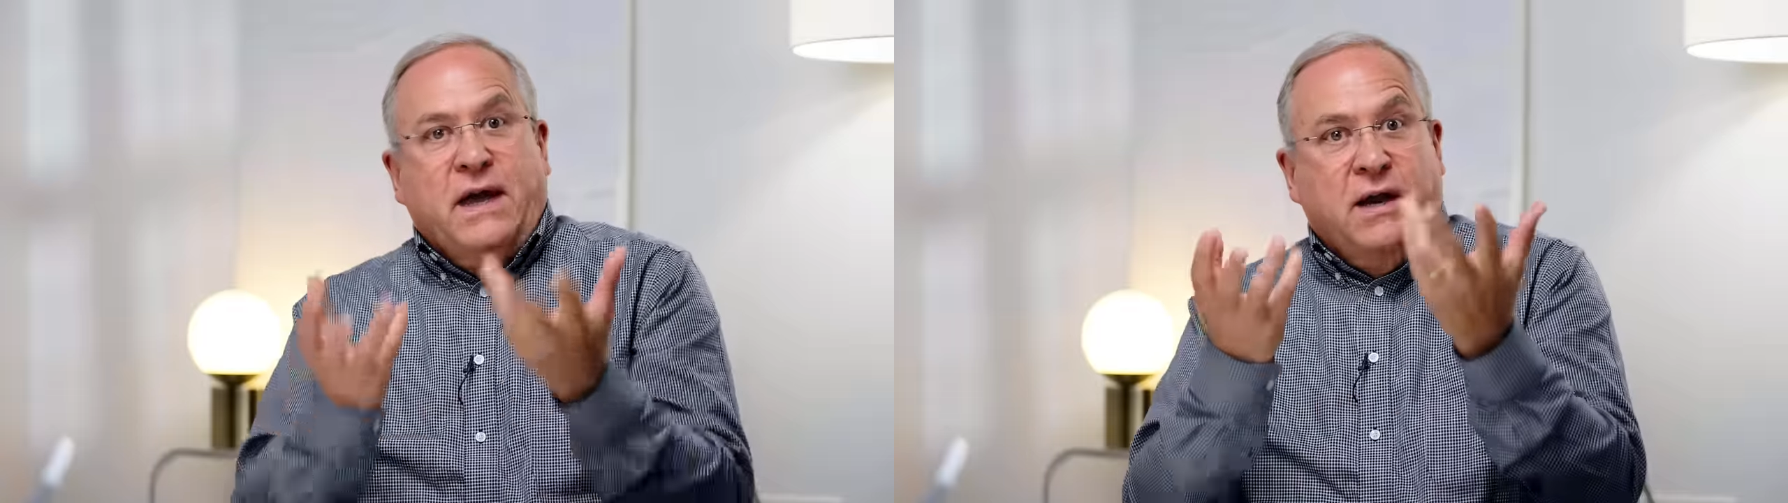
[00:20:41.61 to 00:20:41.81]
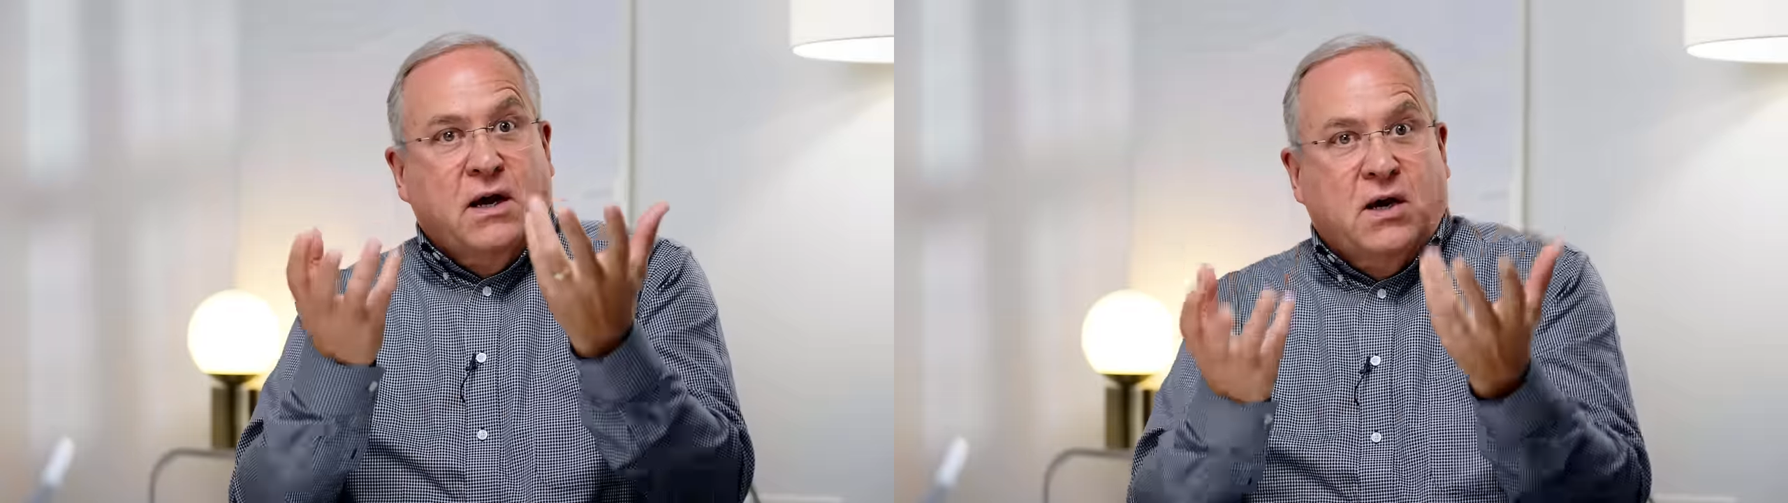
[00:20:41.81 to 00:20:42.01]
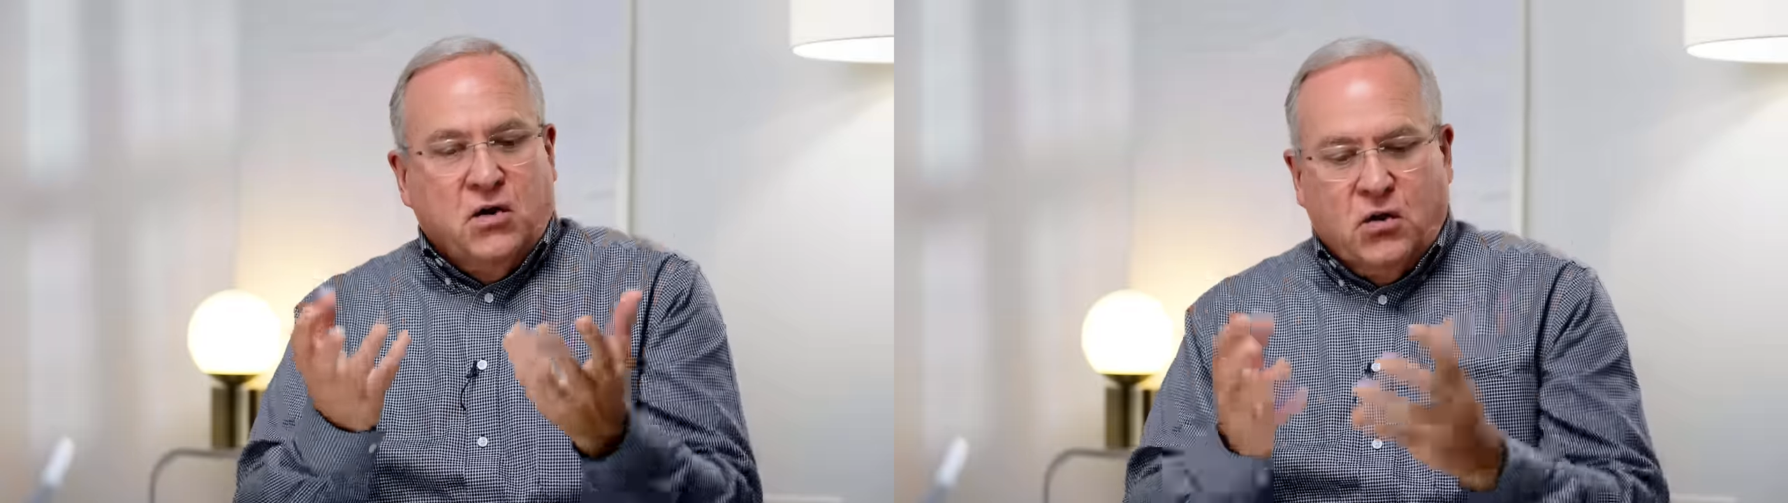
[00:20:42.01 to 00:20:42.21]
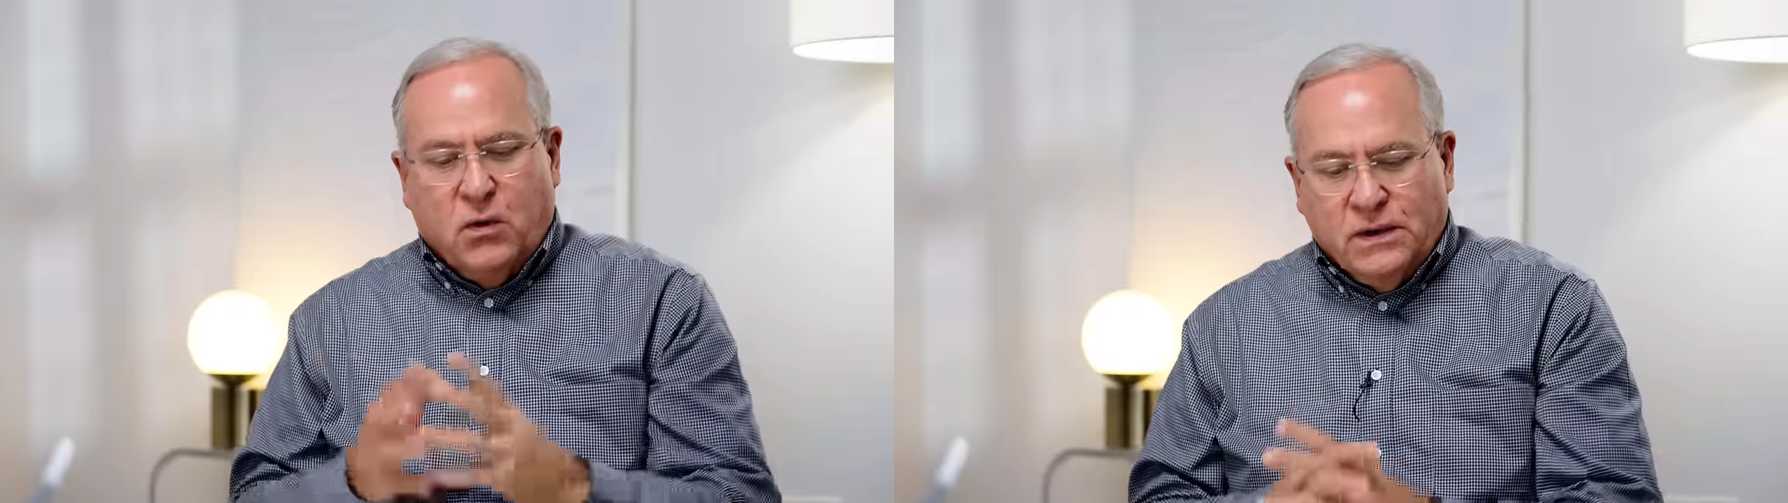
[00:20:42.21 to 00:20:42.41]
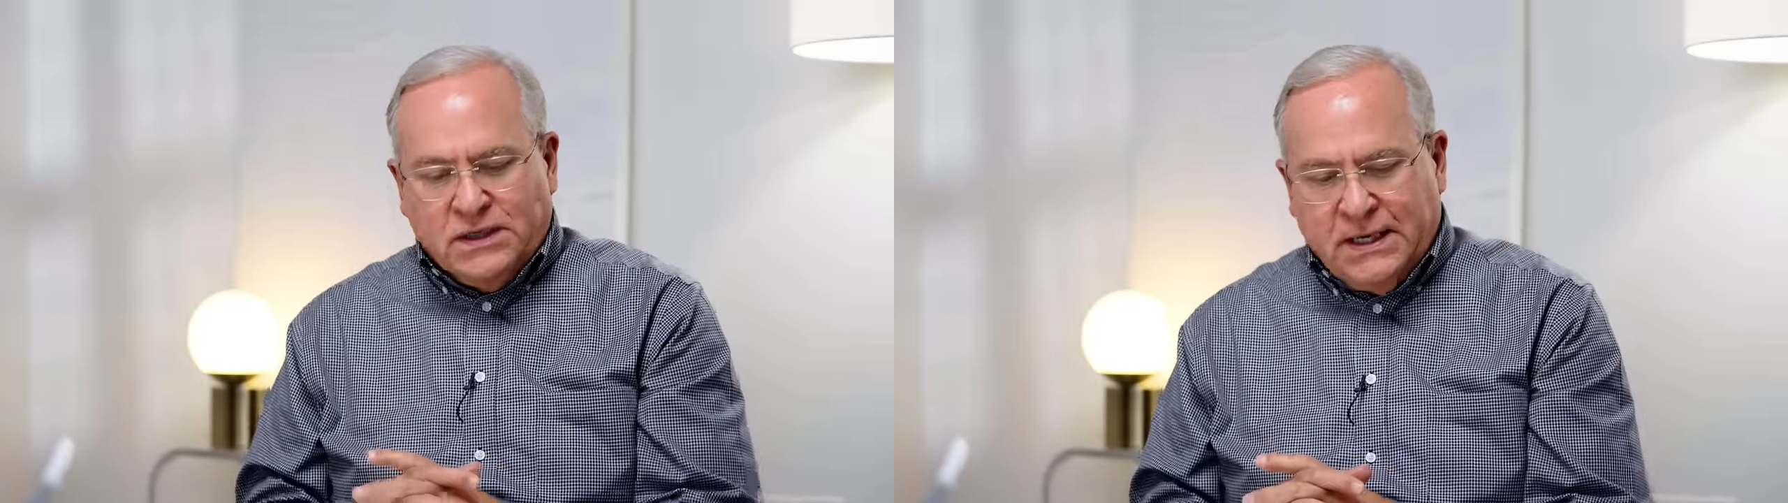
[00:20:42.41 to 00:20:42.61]
in a
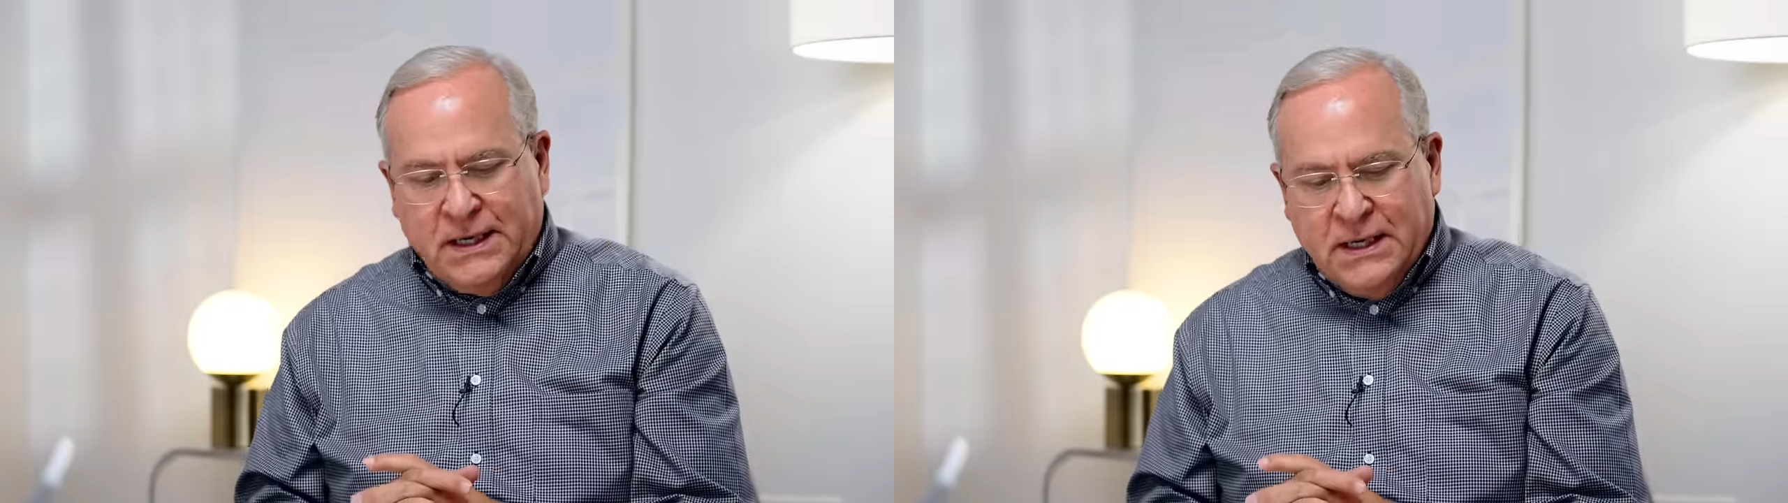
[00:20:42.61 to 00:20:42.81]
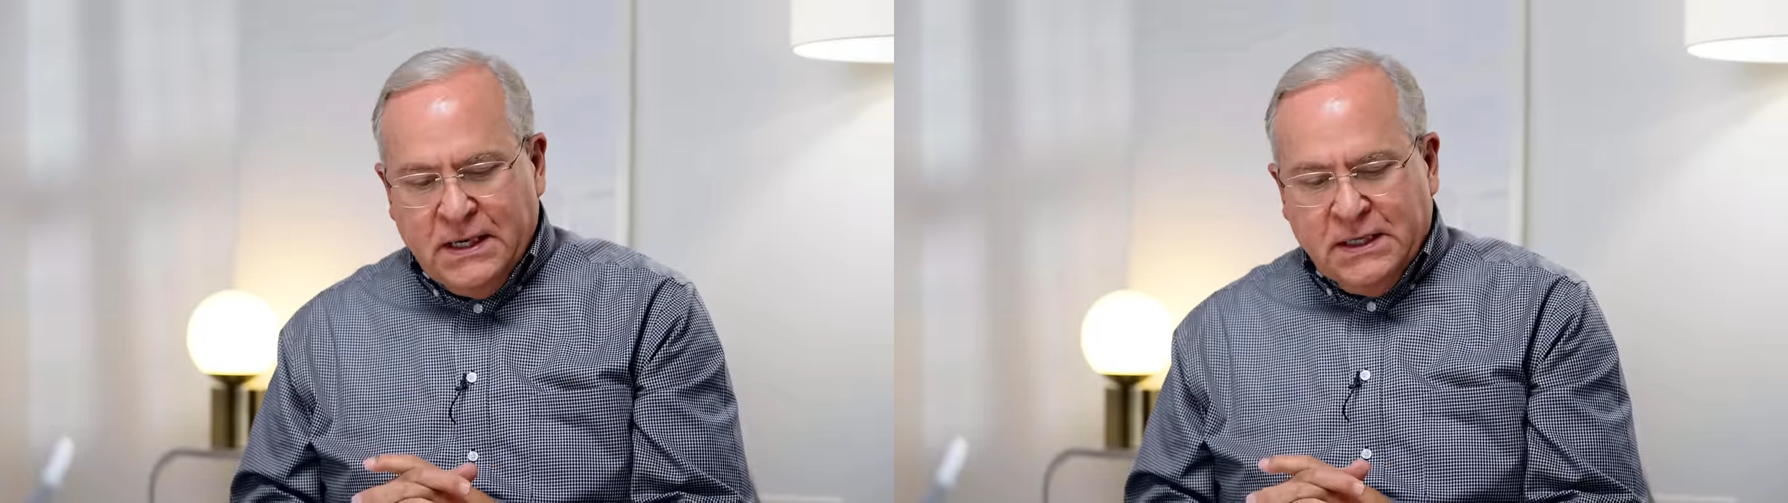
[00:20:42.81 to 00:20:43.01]
congruency